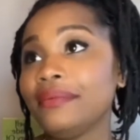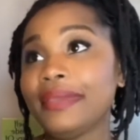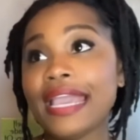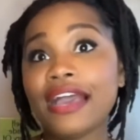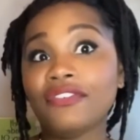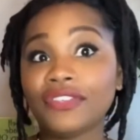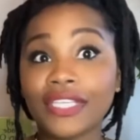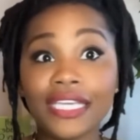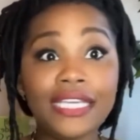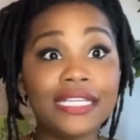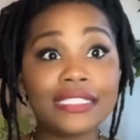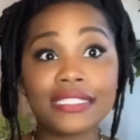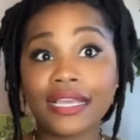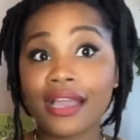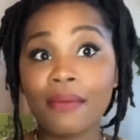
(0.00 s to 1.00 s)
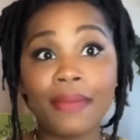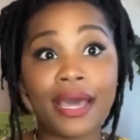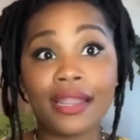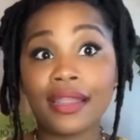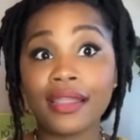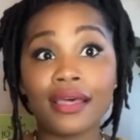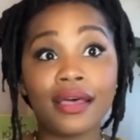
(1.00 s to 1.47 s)
We have kids that come out
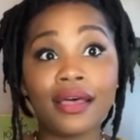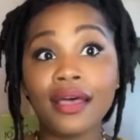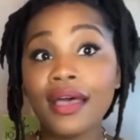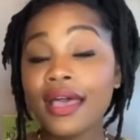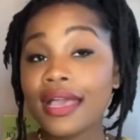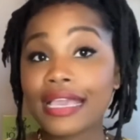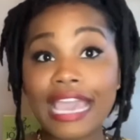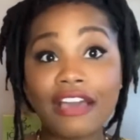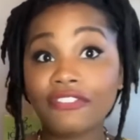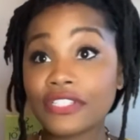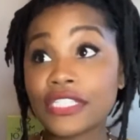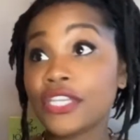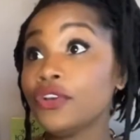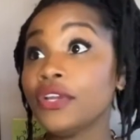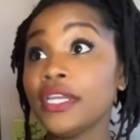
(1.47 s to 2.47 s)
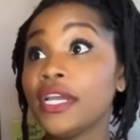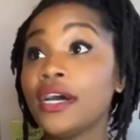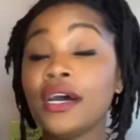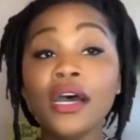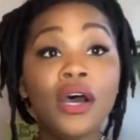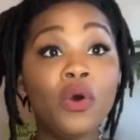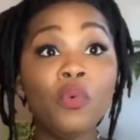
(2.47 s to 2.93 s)
of the
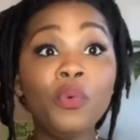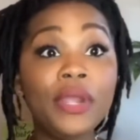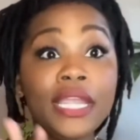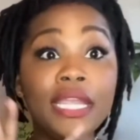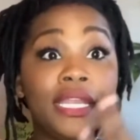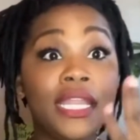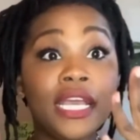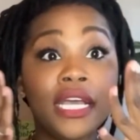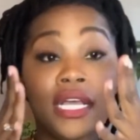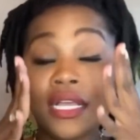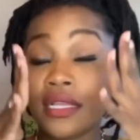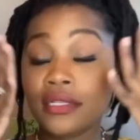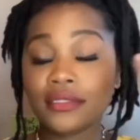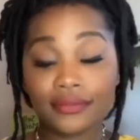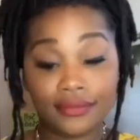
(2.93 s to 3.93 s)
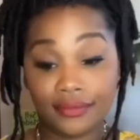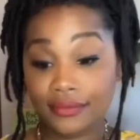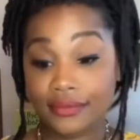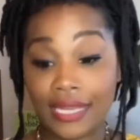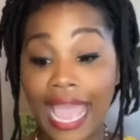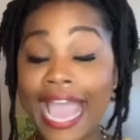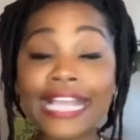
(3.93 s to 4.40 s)
cafeteria with
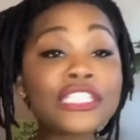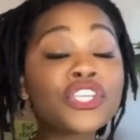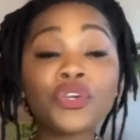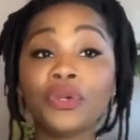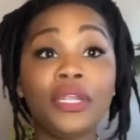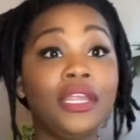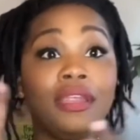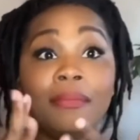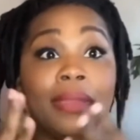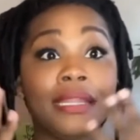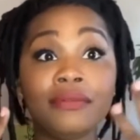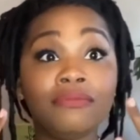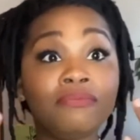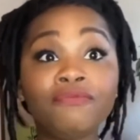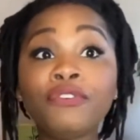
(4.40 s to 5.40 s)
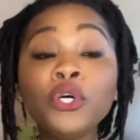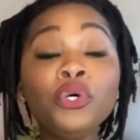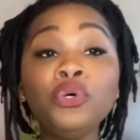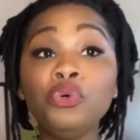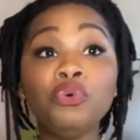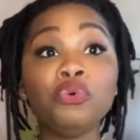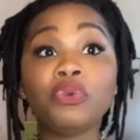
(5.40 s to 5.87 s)
ice cream and
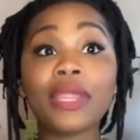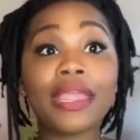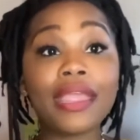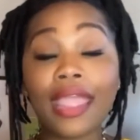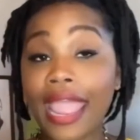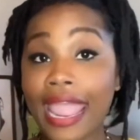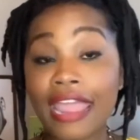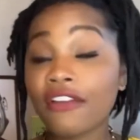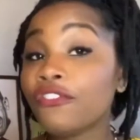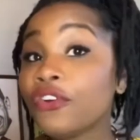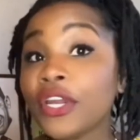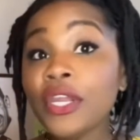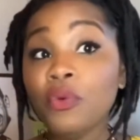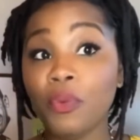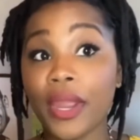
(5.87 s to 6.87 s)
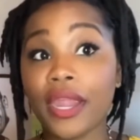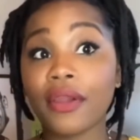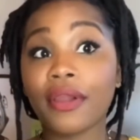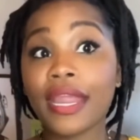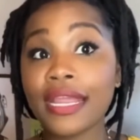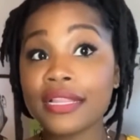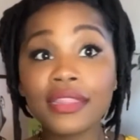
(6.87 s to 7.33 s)
food everywhere.
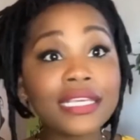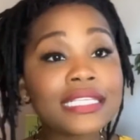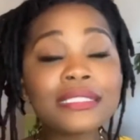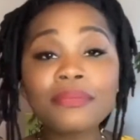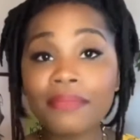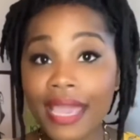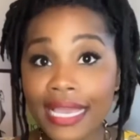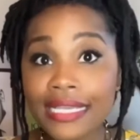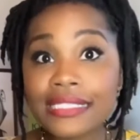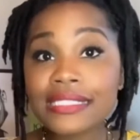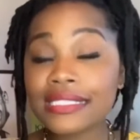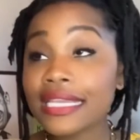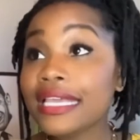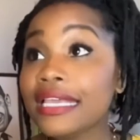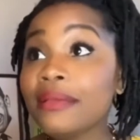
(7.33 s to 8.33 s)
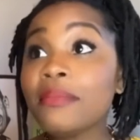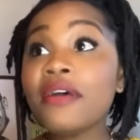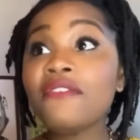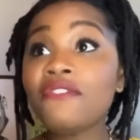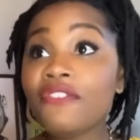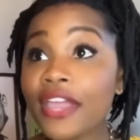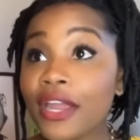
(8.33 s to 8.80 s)
And this may seem
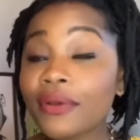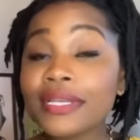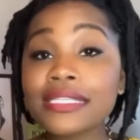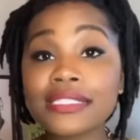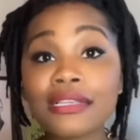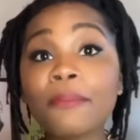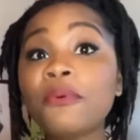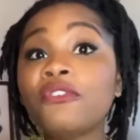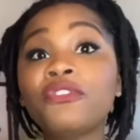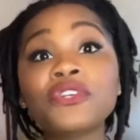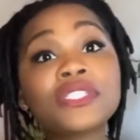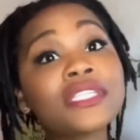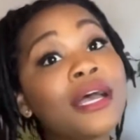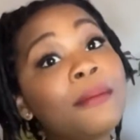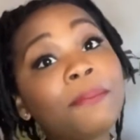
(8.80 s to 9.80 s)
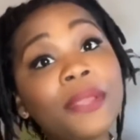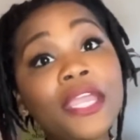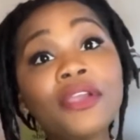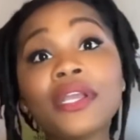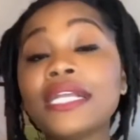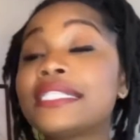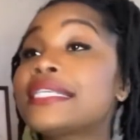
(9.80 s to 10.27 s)
very simple for some
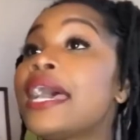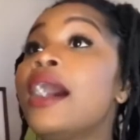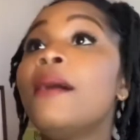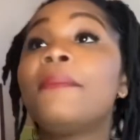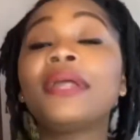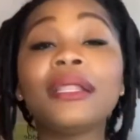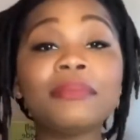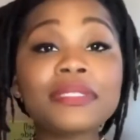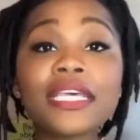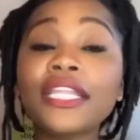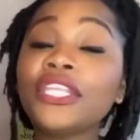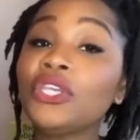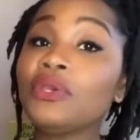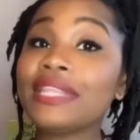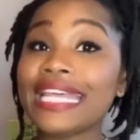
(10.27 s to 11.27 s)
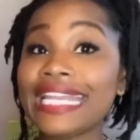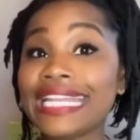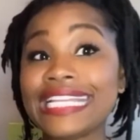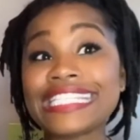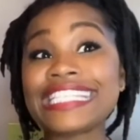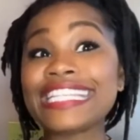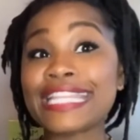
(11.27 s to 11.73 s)
parents, but I'm telling you that it
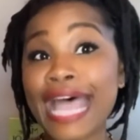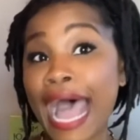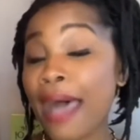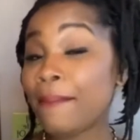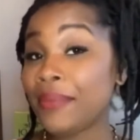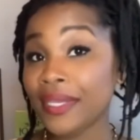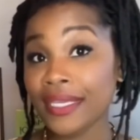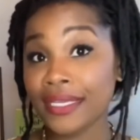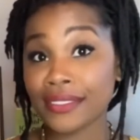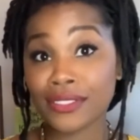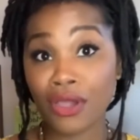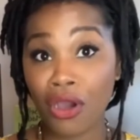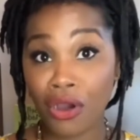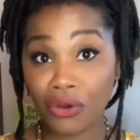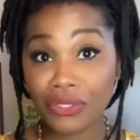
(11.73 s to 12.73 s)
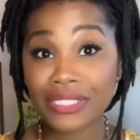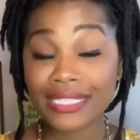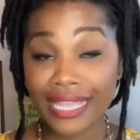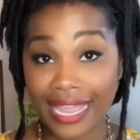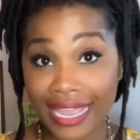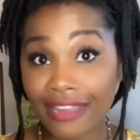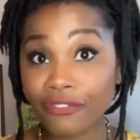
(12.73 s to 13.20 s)
is not being taught
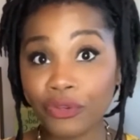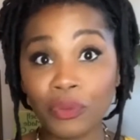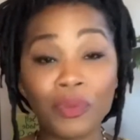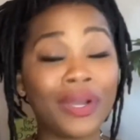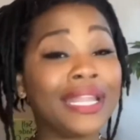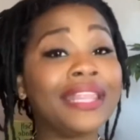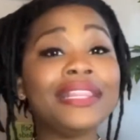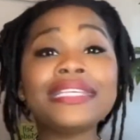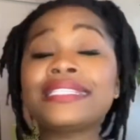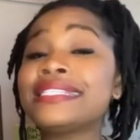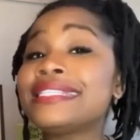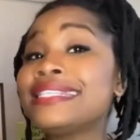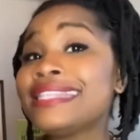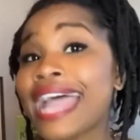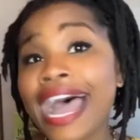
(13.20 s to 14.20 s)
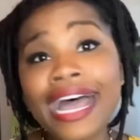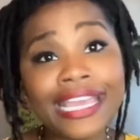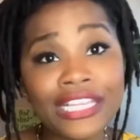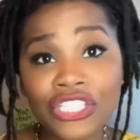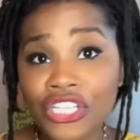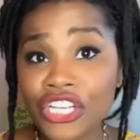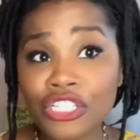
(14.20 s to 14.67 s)
to everyone. And this is not a
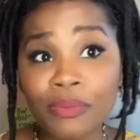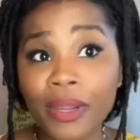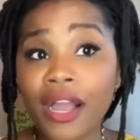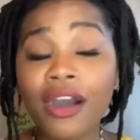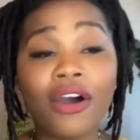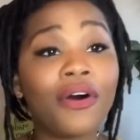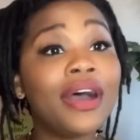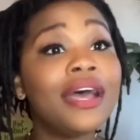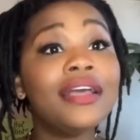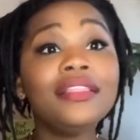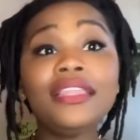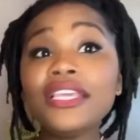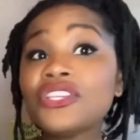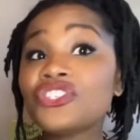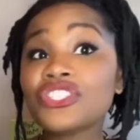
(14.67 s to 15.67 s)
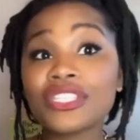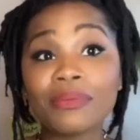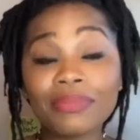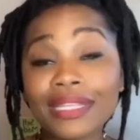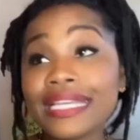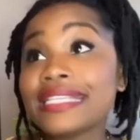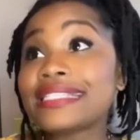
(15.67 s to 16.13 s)
judgment call. These are some
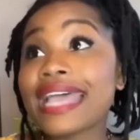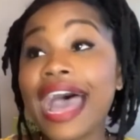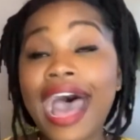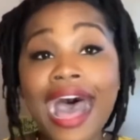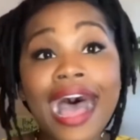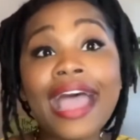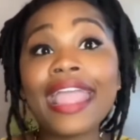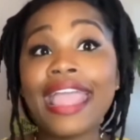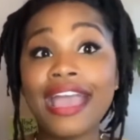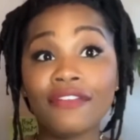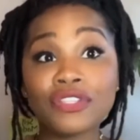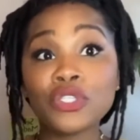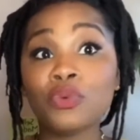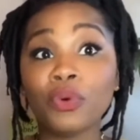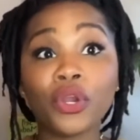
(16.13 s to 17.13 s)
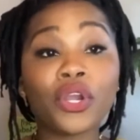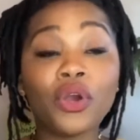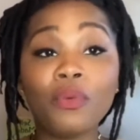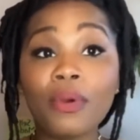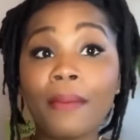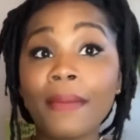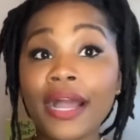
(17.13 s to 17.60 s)
things that I have to work on
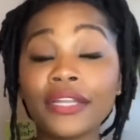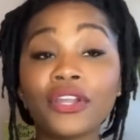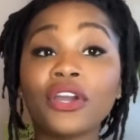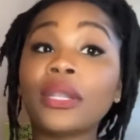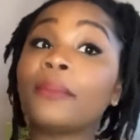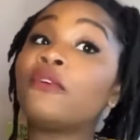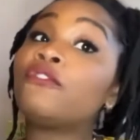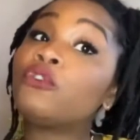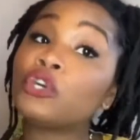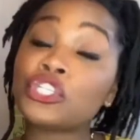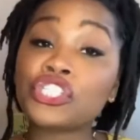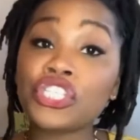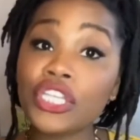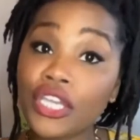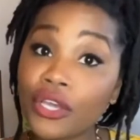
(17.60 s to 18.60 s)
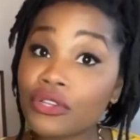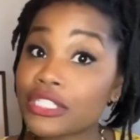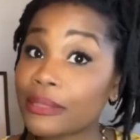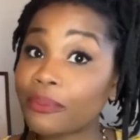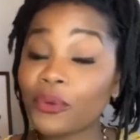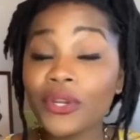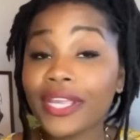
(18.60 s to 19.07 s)
with my daughter before she goes to
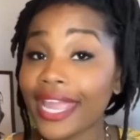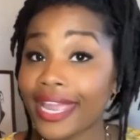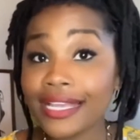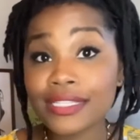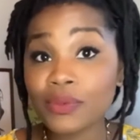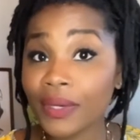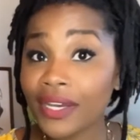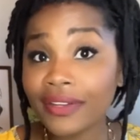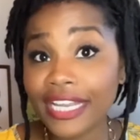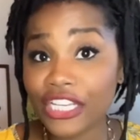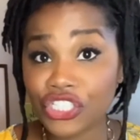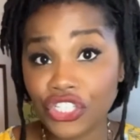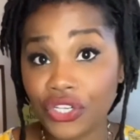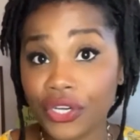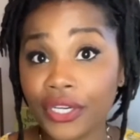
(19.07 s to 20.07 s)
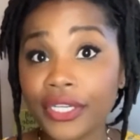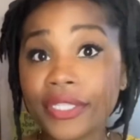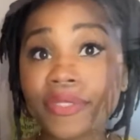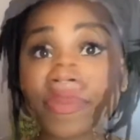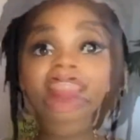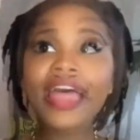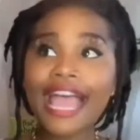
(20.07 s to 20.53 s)
pre-K as well next year.
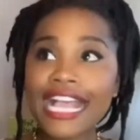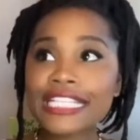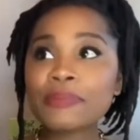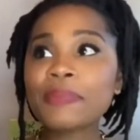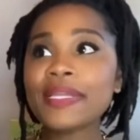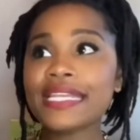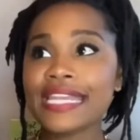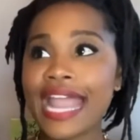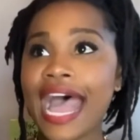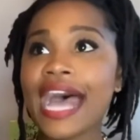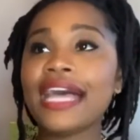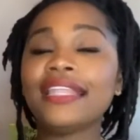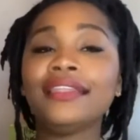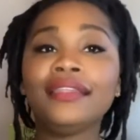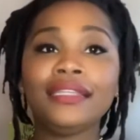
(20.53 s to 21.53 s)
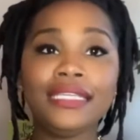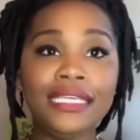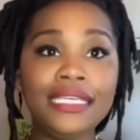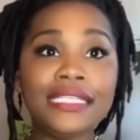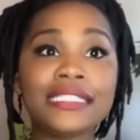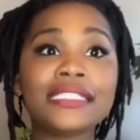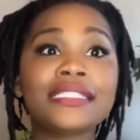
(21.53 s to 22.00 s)
Last but not
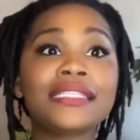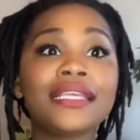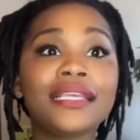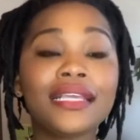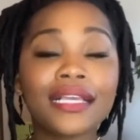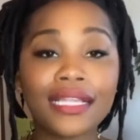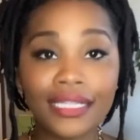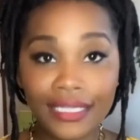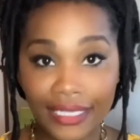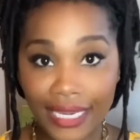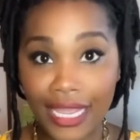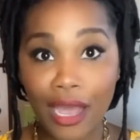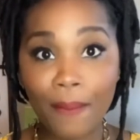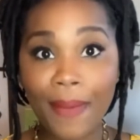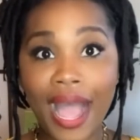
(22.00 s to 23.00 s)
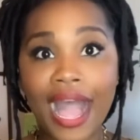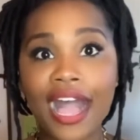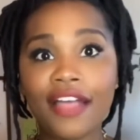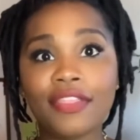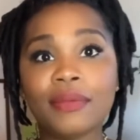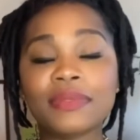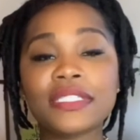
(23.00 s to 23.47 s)
least, cleaning up
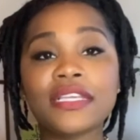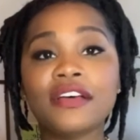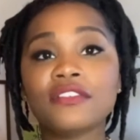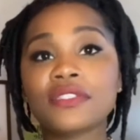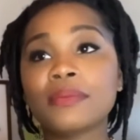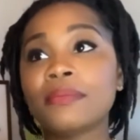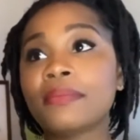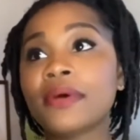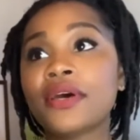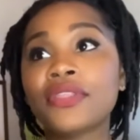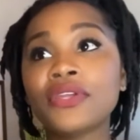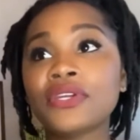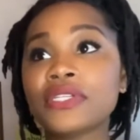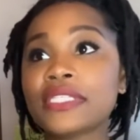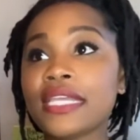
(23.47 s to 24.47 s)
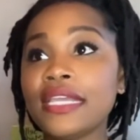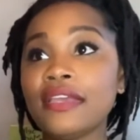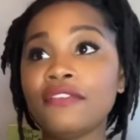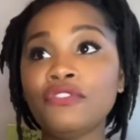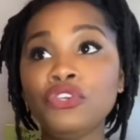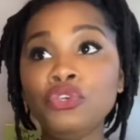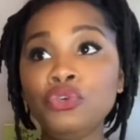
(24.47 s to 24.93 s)
behind themselves. Mothers,
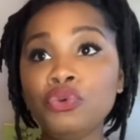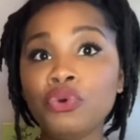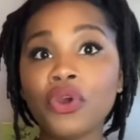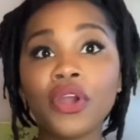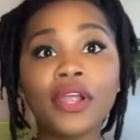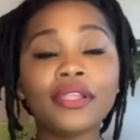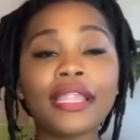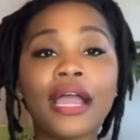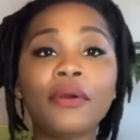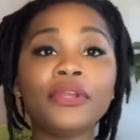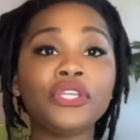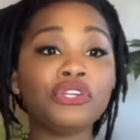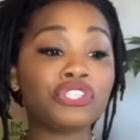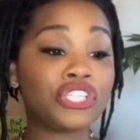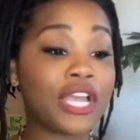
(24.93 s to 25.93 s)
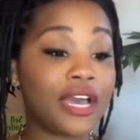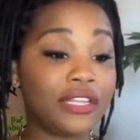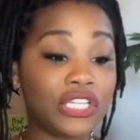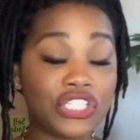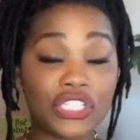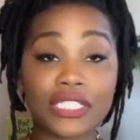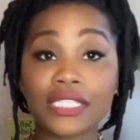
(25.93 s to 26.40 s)
if you are allowing your child
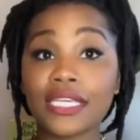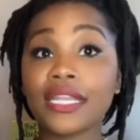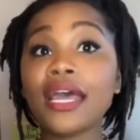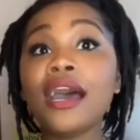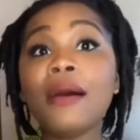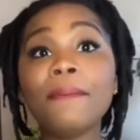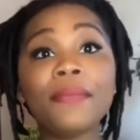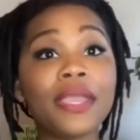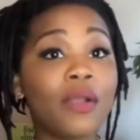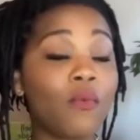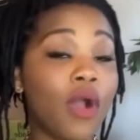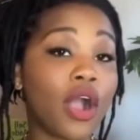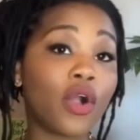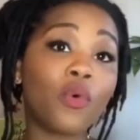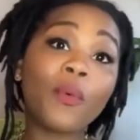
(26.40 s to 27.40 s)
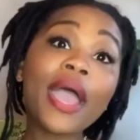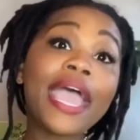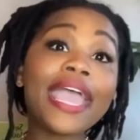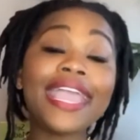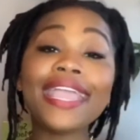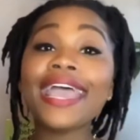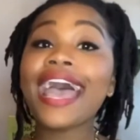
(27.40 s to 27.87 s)
to just get up and walk
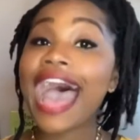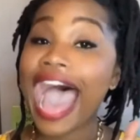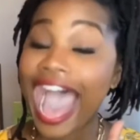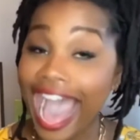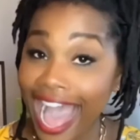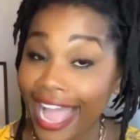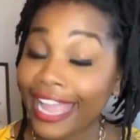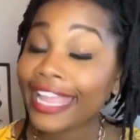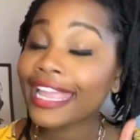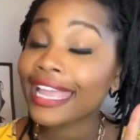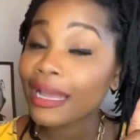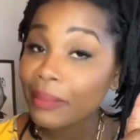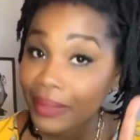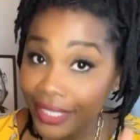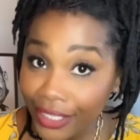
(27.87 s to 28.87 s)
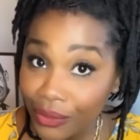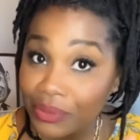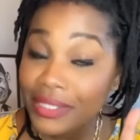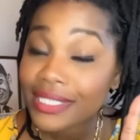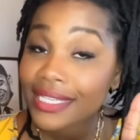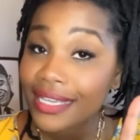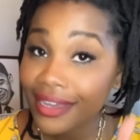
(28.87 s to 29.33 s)
away, I am
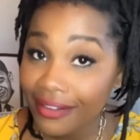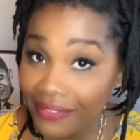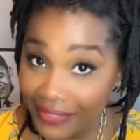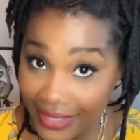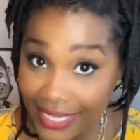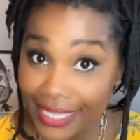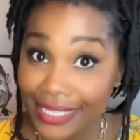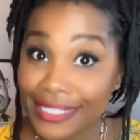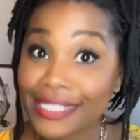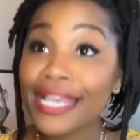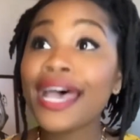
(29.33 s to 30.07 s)
guilty of this.